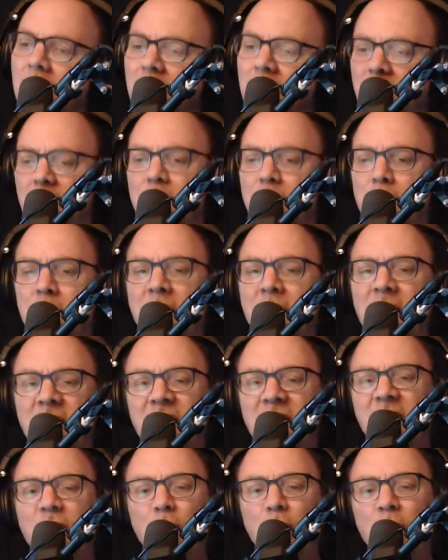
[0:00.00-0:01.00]
The
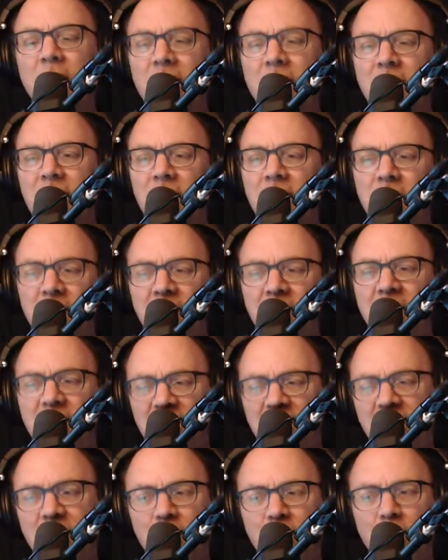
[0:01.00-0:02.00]
message went out east
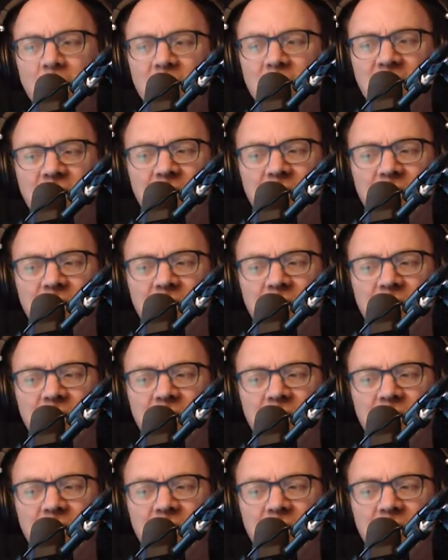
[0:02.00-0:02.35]
and west